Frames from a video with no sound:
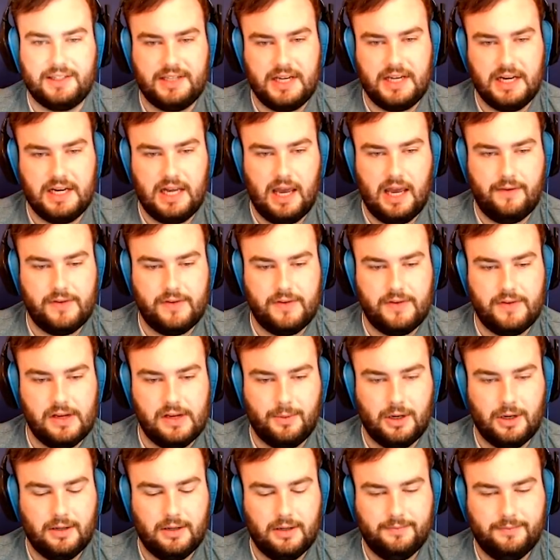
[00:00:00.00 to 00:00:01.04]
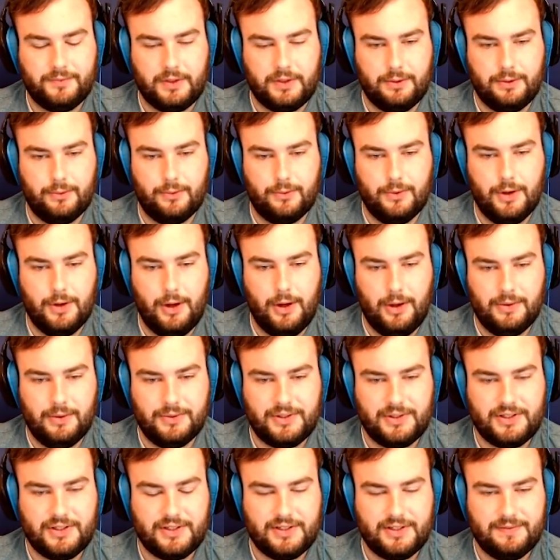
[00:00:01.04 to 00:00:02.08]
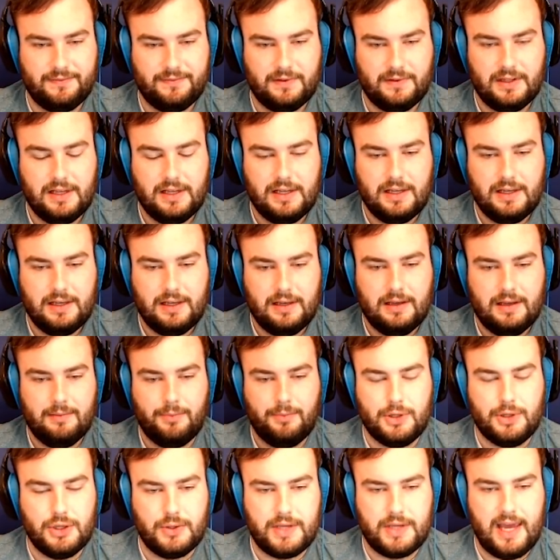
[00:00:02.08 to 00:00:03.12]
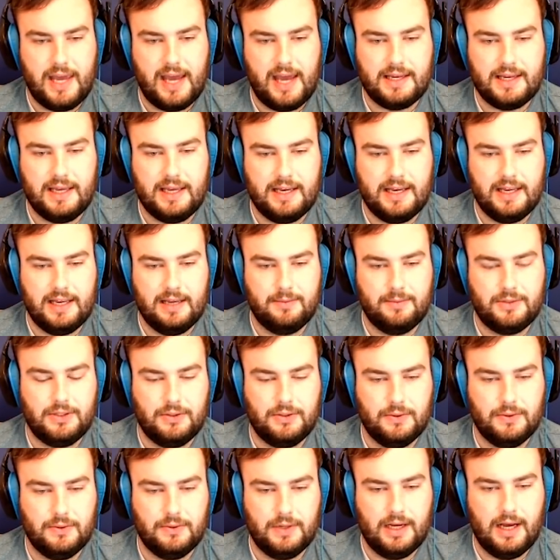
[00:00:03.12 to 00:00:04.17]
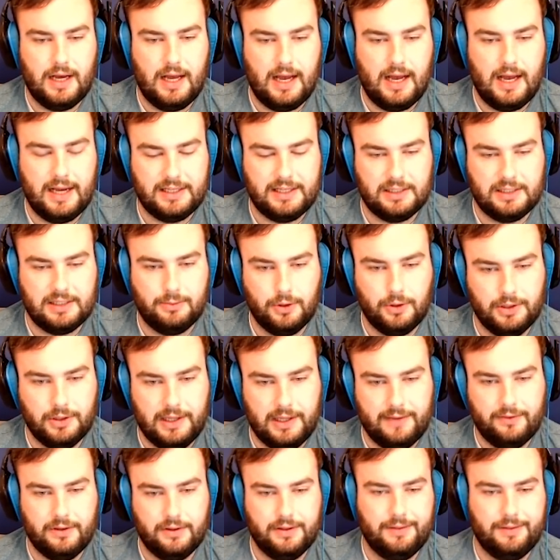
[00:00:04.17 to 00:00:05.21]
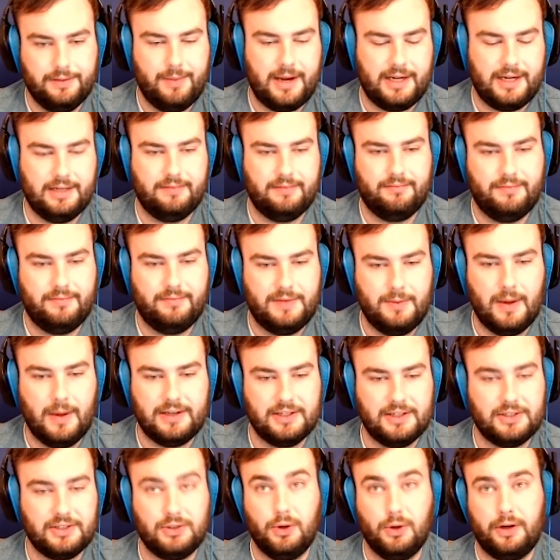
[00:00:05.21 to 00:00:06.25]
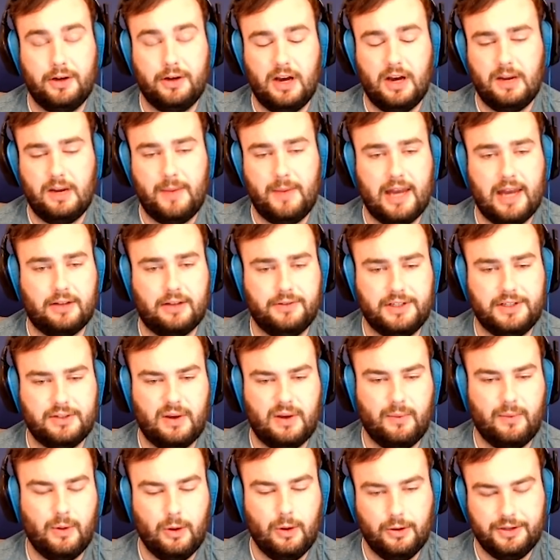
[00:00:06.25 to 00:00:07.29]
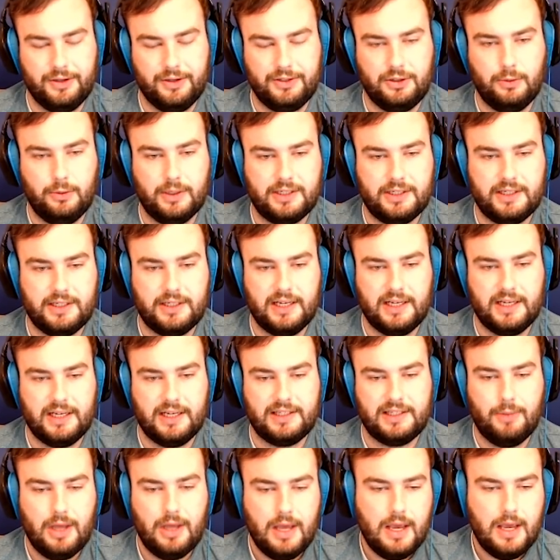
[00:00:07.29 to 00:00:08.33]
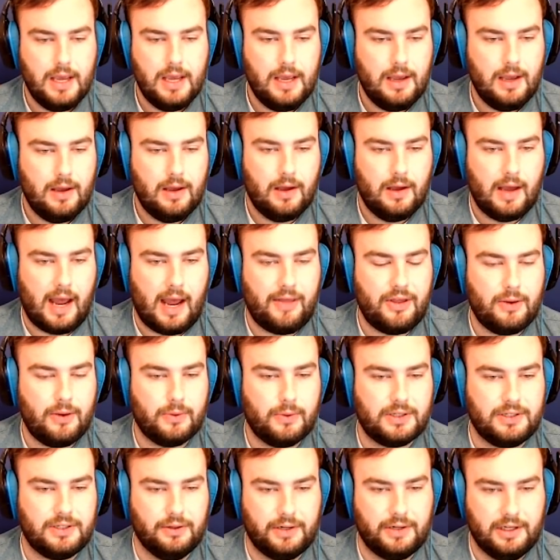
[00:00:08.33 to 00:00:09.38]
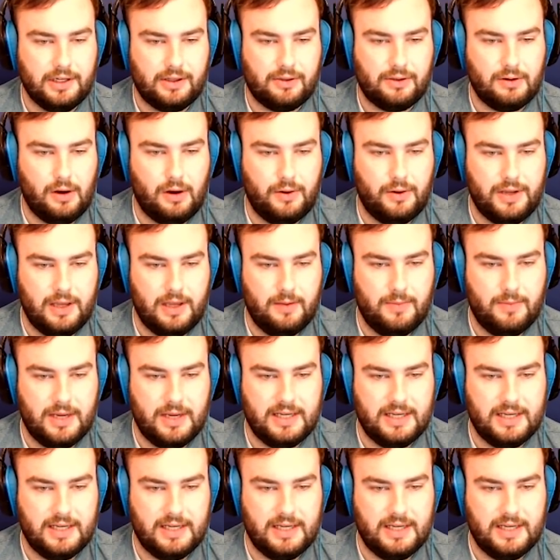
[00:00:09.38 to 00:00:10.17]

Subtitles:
in heavy armor? Gross. But you can get him to a high support level and make it. He might just join automatically, so I won't hold it too much against him. I think we're still going to throw him in